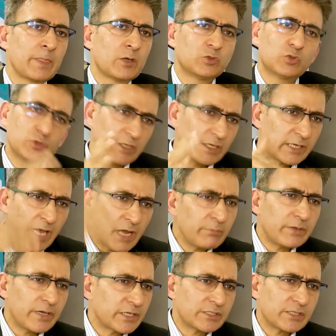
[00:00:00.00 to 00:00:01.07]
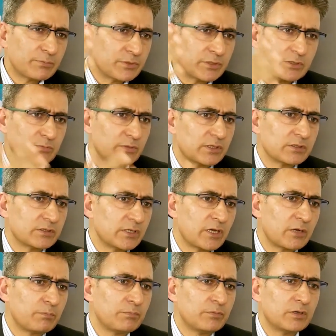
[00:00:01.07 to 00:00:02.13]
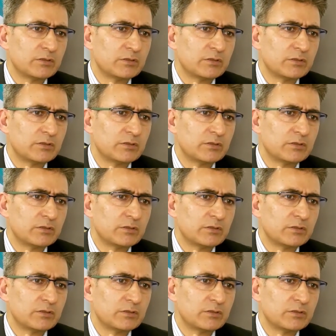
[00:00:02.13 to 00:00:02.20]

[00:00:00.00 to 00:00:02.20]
though there can be exceptions, because there